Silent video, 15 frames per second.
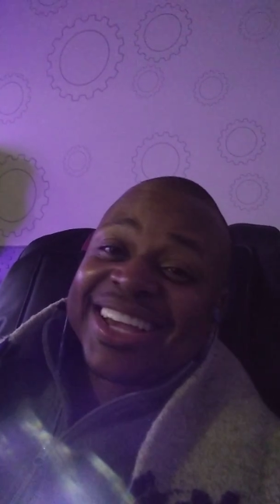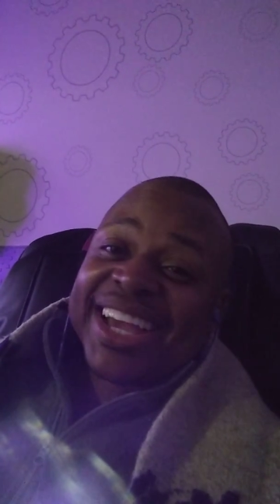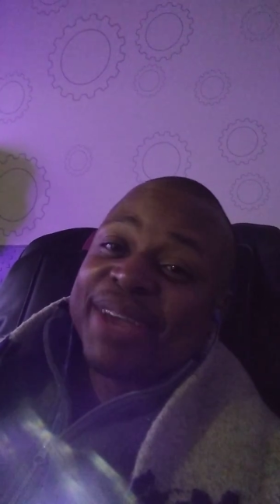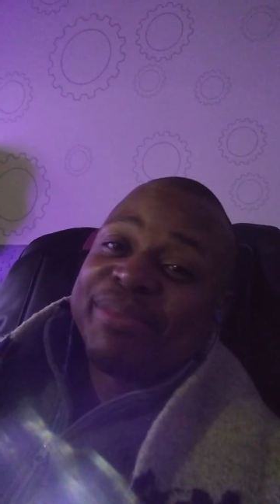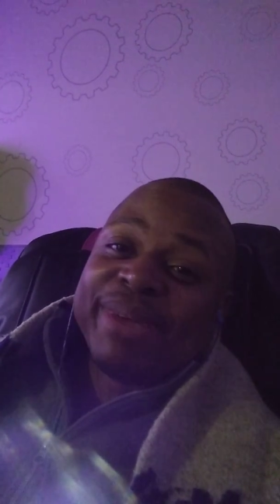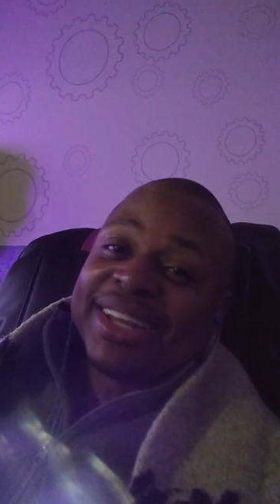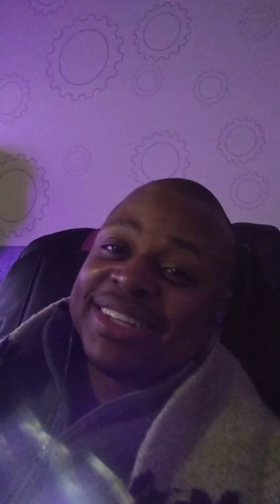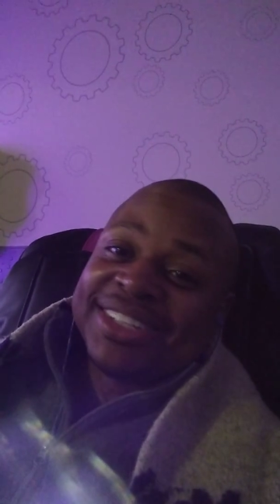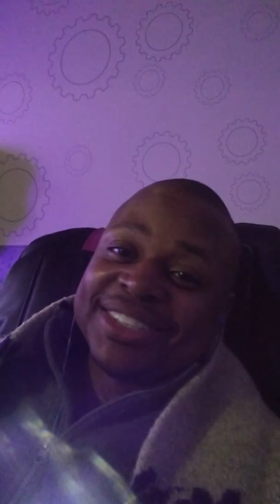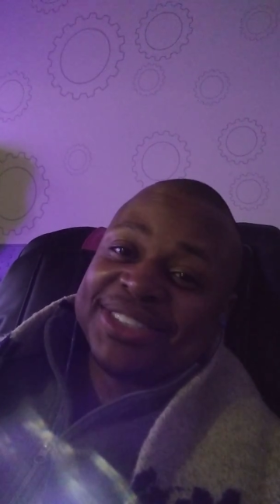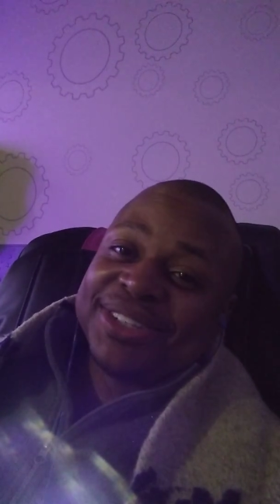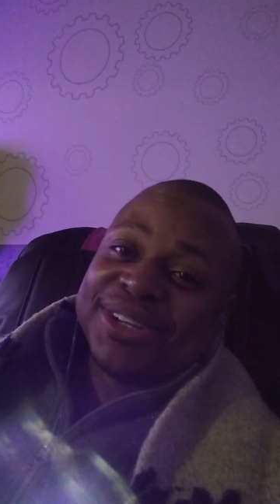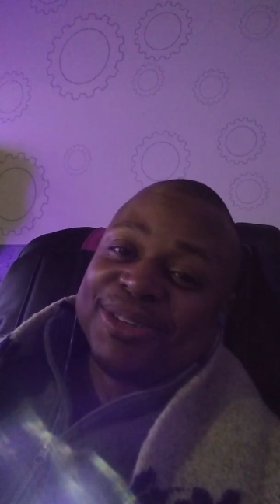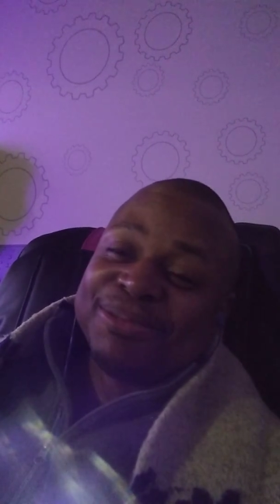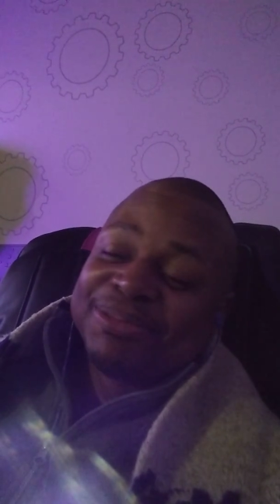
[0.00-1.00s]
Can't make
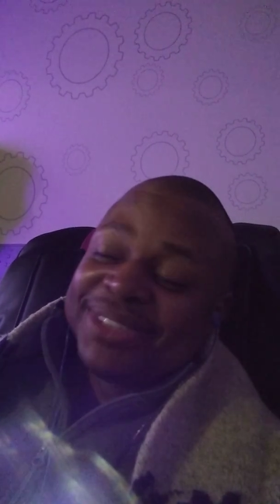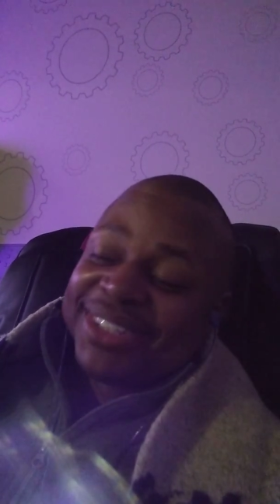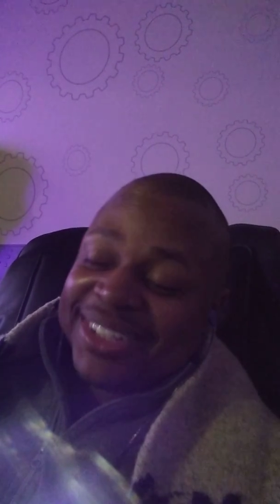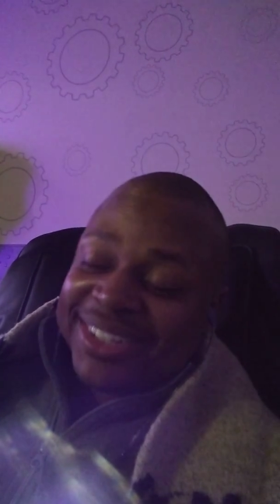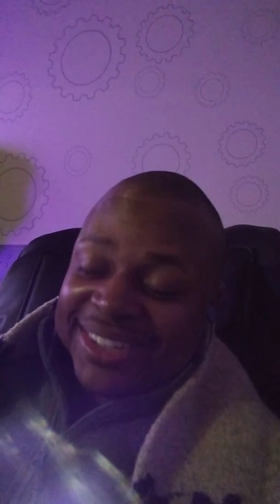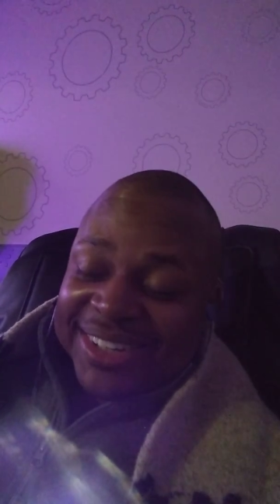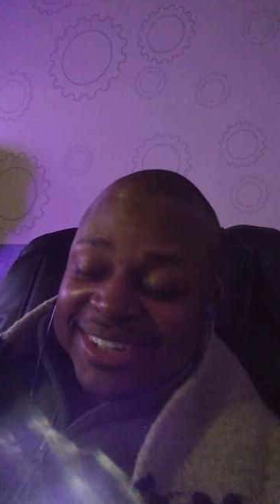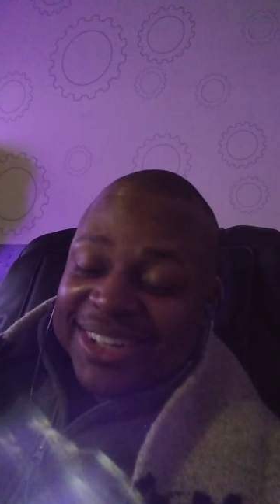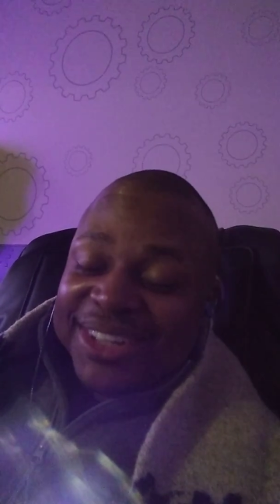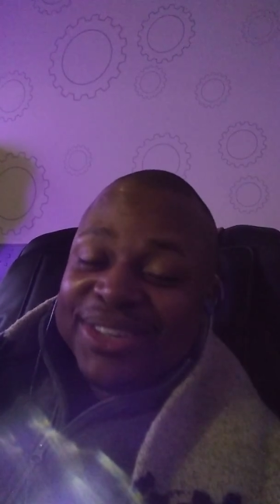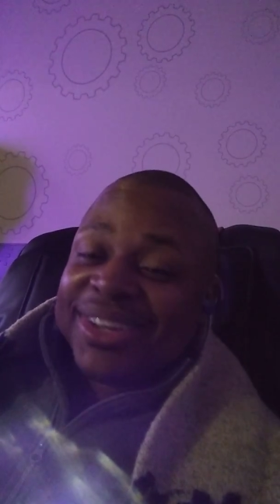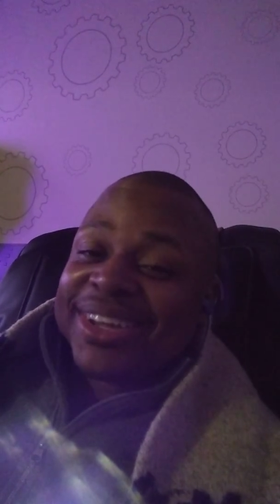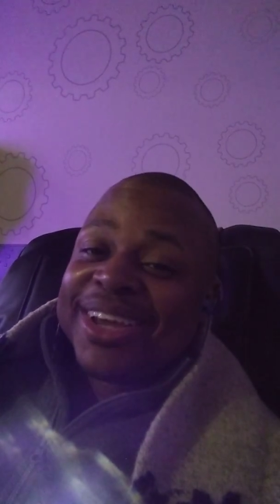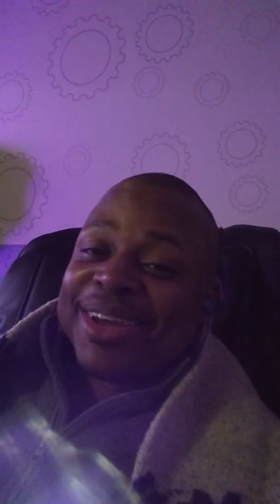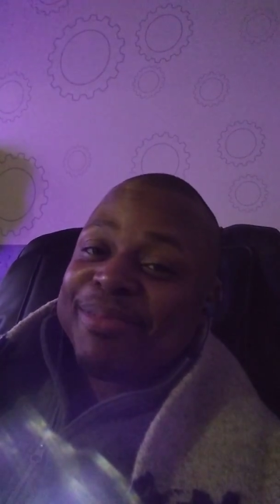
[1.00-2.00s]
this up.
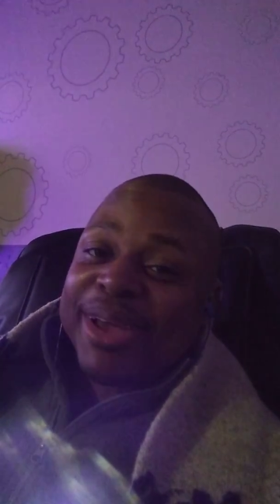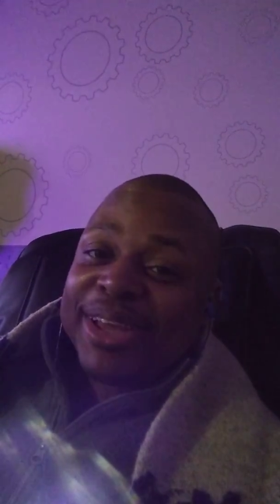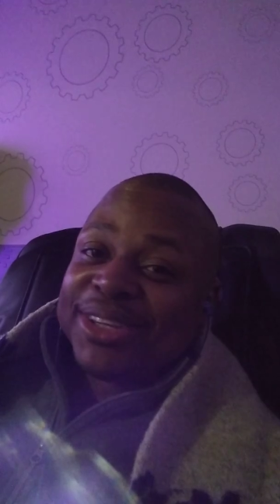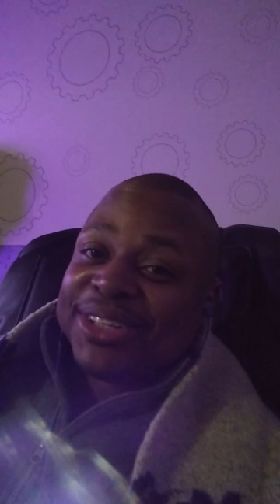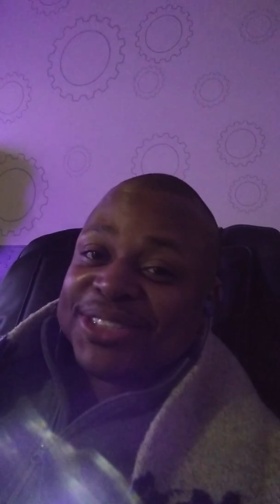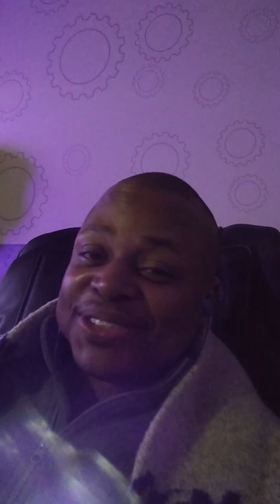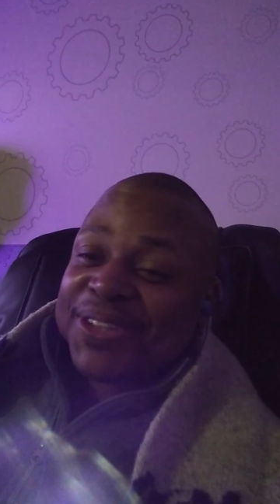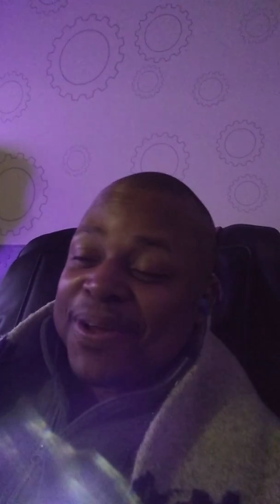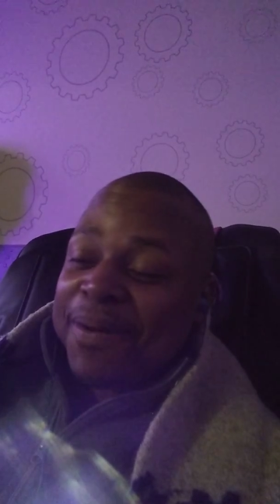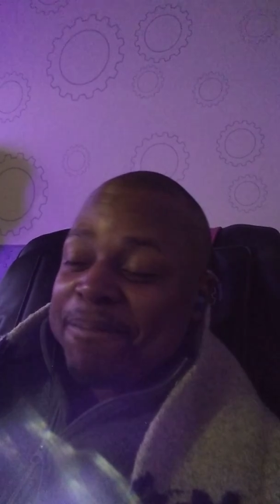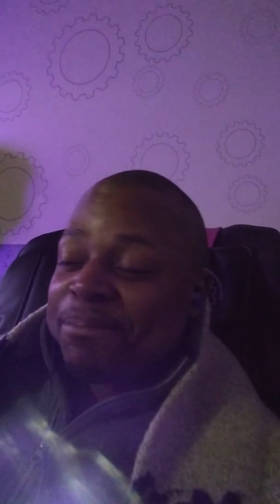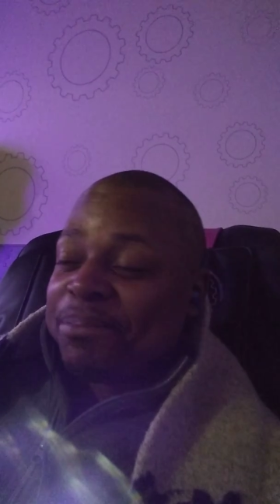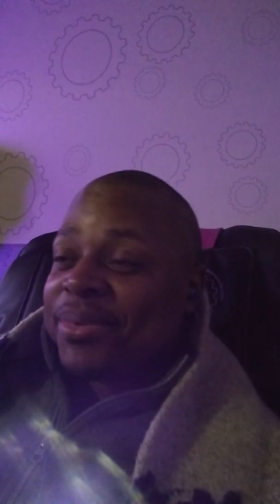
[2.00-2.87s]
You can't make this up.